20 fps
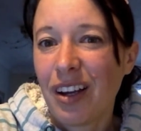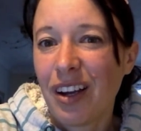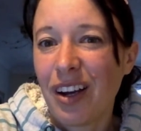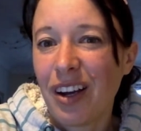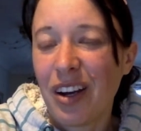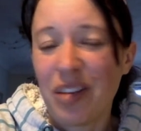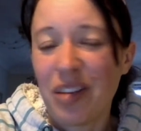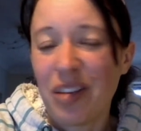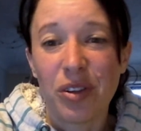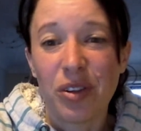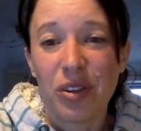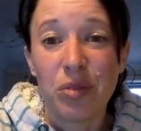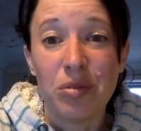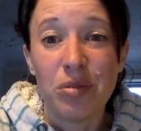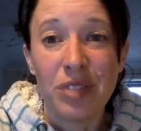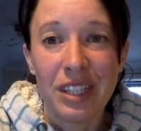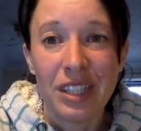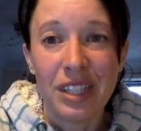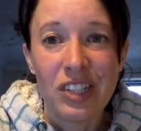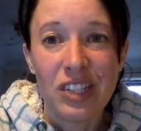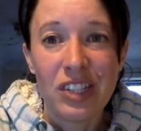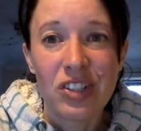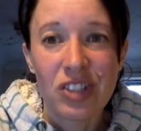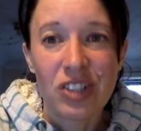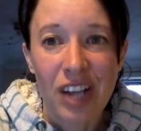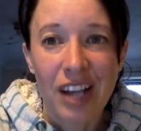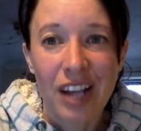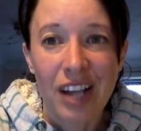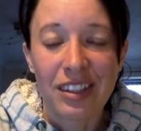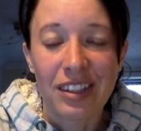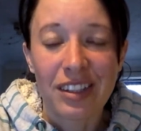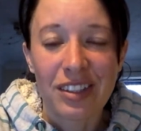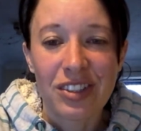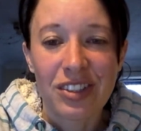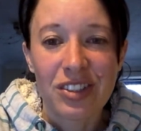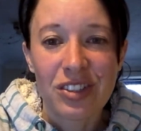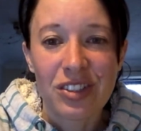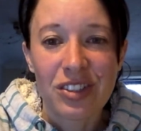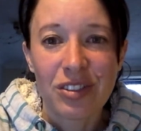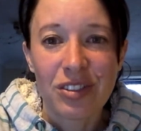I felt really
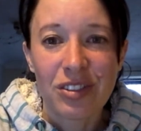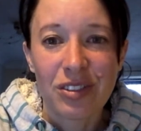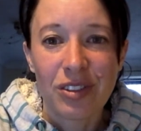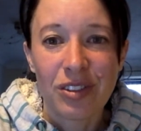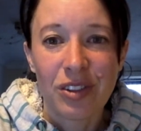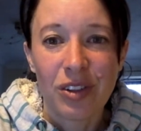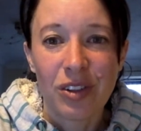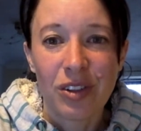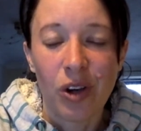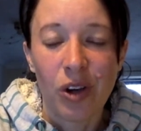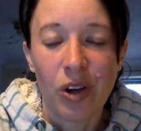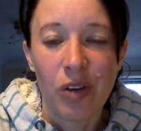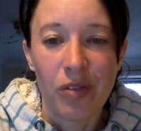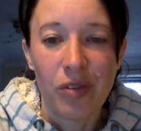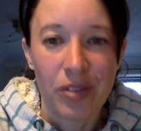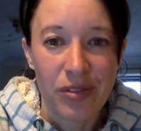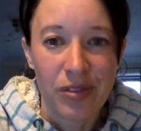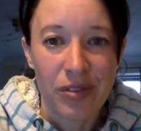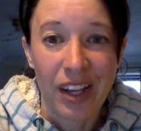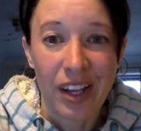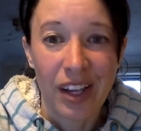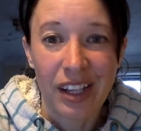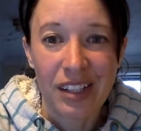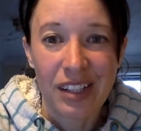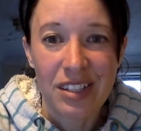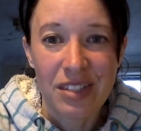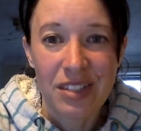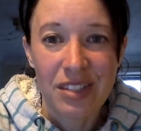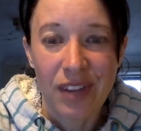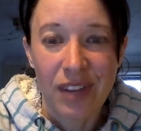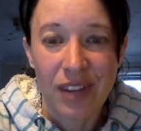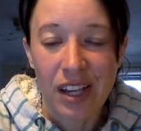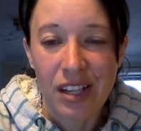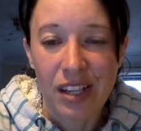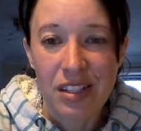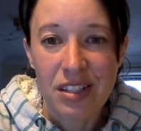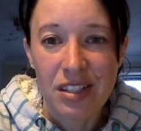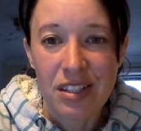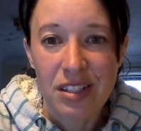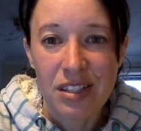challenged on the fact
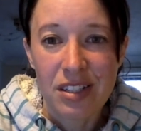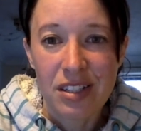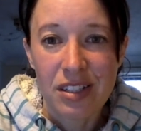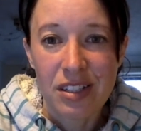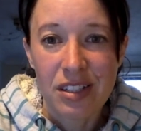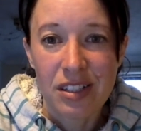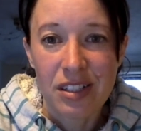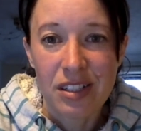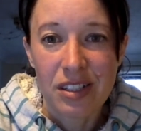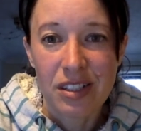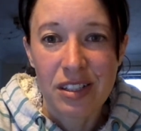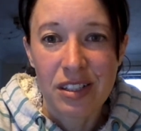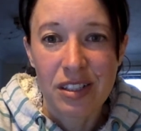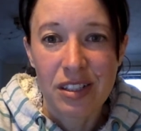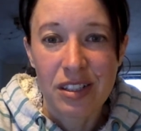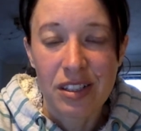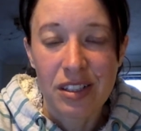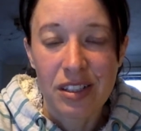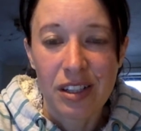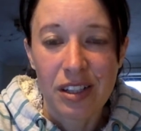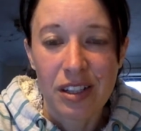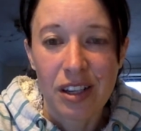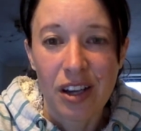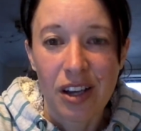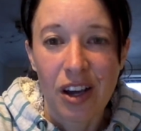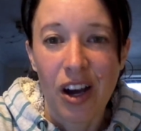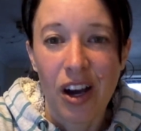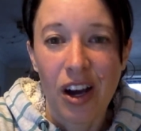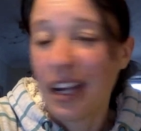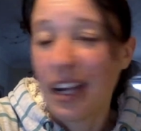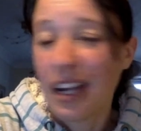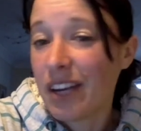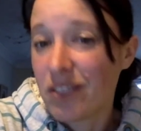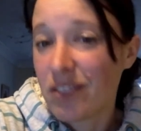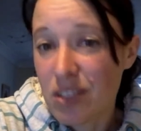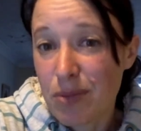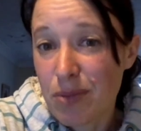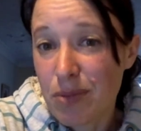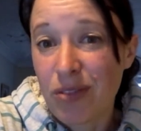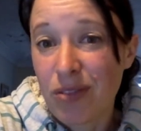that I have
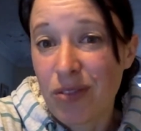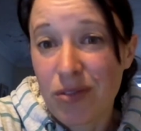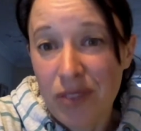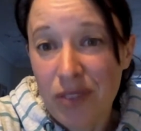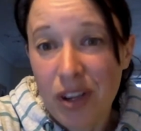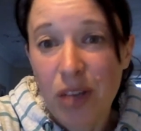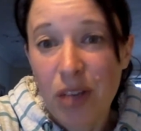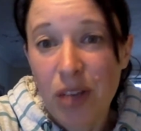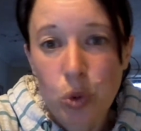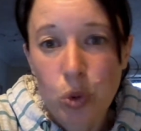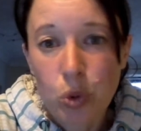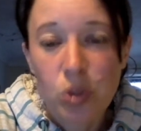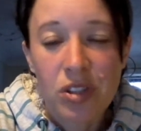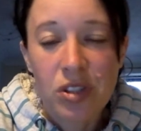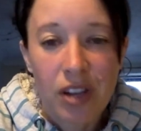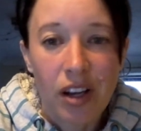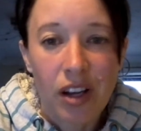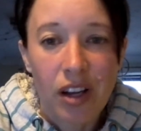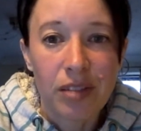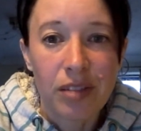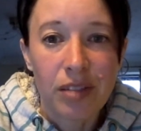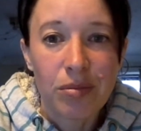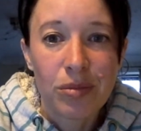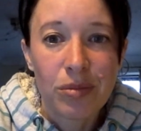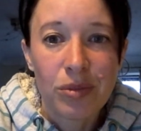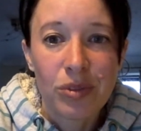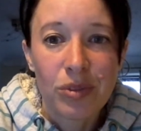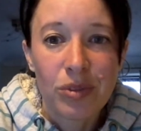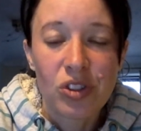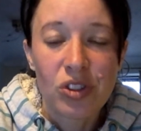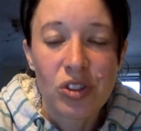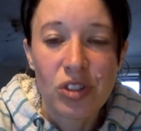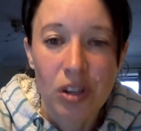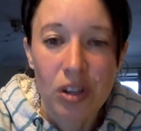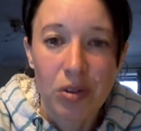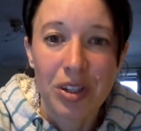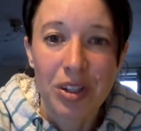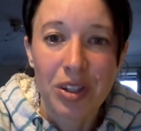spent far more time showing